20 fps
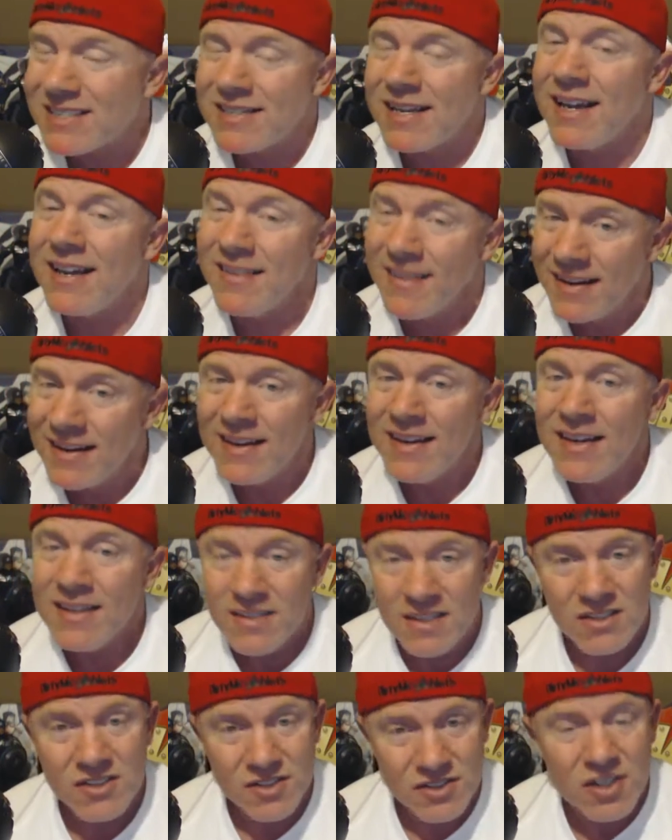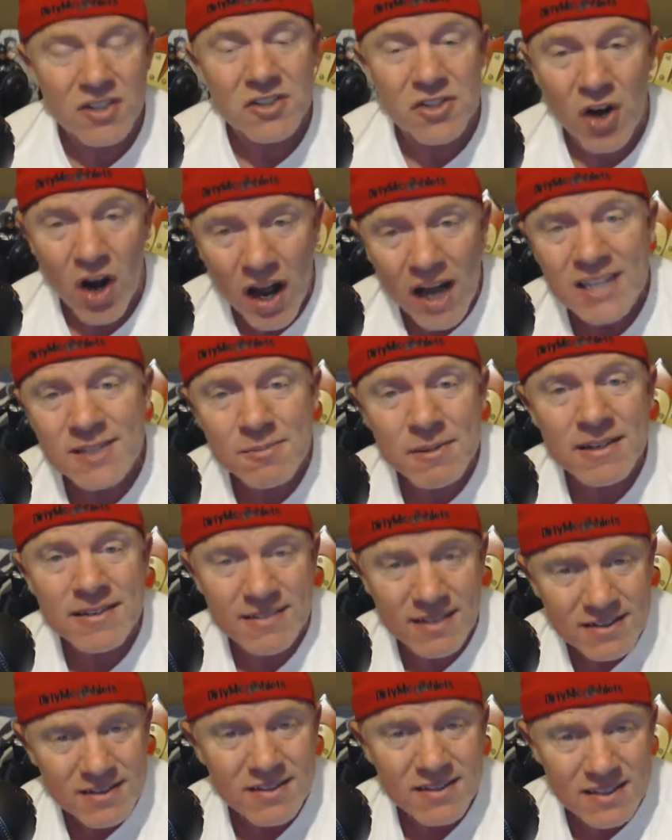I said, does your
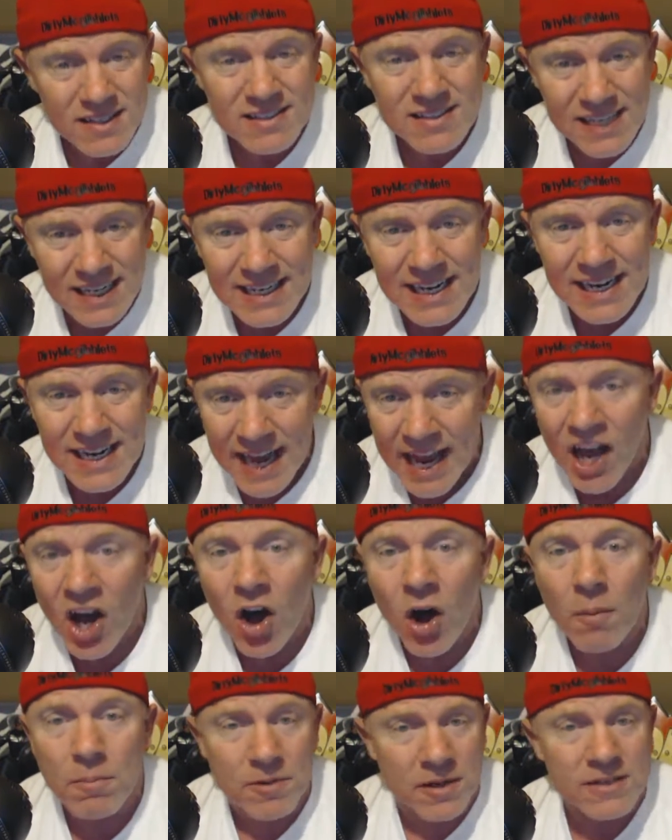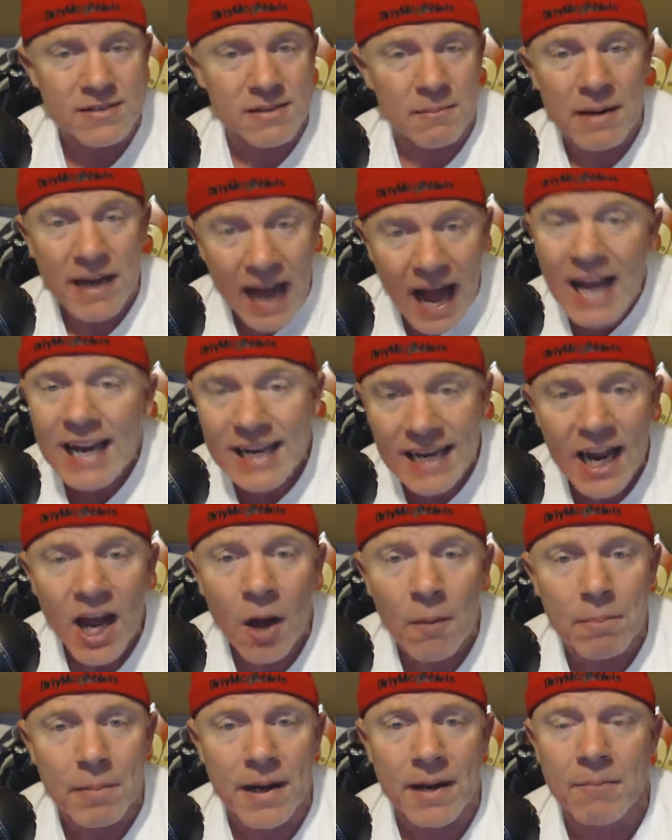husband, does he need help? Because, I mean, I can
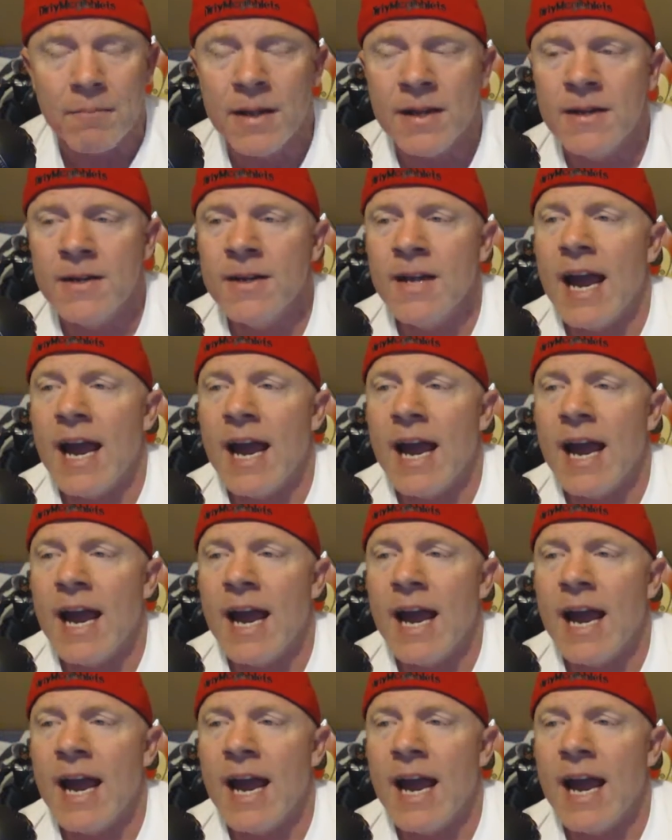help him."